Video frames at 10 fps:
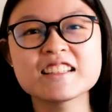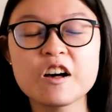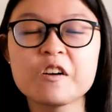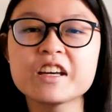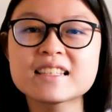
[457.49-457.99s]
It's
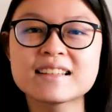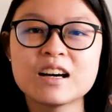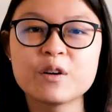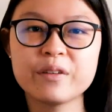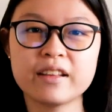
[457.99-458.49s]
always
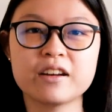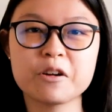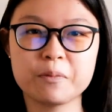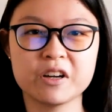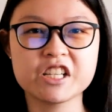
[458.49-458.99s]
within
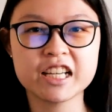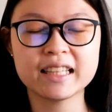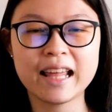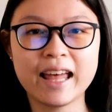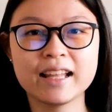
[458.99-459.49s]
your
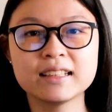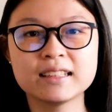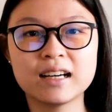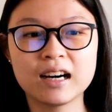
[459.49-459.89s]
budget, and